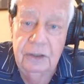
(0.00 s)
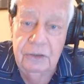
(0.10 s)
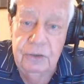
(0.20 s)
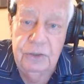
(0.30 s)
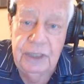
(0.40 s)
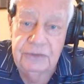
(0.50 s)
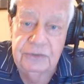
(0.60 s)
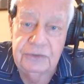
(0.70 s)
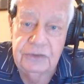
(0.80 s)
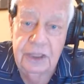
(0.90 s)
new
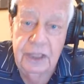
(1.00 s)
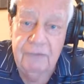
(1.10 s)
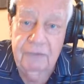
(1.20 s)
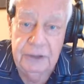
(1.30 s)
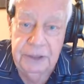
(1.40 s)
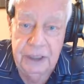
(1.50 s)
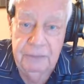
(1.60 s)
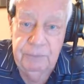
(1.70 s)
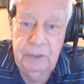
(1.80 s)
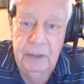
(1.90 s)
cases every day.
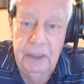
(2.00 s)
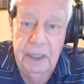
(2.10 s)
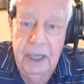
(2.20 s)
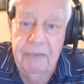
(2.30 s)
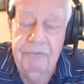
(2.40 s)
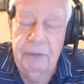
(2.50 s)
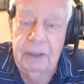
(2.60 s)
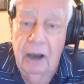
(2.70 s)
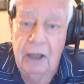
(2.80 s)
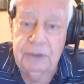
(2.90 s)
Every
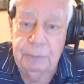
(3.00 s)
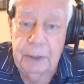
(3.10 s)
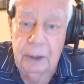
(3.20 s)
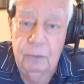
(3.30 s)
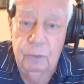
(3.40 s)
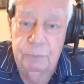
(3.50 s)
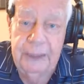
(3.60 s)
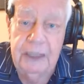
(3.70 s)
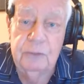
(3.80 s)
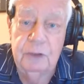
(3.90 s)
hospital
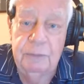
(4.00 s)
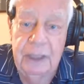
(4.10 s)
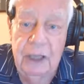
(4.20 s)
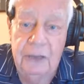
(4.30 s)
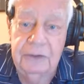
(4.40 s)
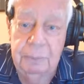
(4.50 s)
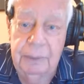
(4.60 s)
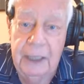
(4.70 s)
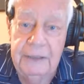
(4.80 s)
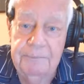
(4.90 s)
bed would be
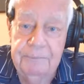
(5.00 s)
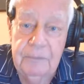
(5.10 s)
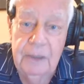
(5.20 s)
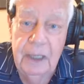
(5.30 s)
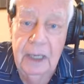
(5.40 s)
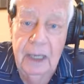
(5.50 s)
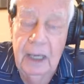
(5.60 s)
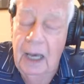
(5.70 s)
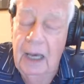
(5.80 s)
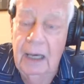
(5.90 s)
occupied.
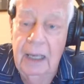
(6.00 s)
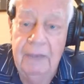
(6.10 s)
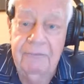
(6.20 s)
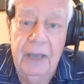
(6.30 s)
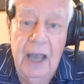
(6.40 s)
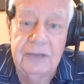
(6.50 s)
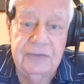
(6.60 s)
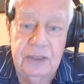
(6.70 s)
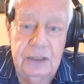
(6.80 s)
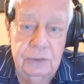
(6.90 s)
Every
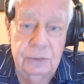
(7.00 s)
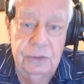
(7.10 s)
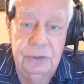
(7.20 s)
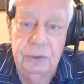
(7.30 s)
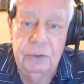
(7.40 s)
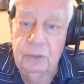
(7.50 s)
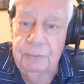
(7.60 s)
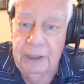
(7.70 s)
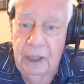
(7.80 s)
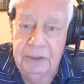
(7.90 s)
ICU unit would
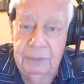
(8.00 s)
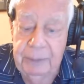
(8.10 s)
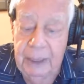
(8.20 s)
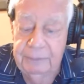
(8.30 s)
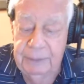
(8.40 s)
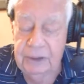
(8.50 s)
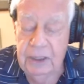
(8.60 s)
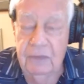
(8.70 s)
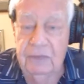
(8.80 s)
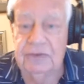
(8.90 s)
be occupied. But
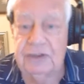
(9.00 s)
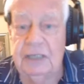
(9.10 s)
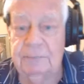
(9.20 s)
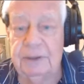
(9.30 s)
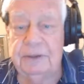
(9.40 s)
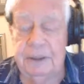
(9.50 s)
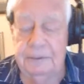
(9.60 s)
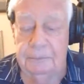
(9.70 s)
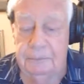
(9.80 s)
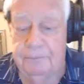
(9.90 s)
the statement that
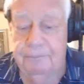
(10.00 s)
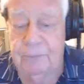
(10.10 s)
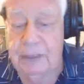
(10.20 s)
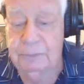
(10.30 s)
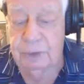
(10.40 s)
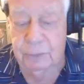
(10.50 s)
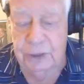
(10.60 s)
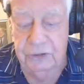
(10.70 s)
made me really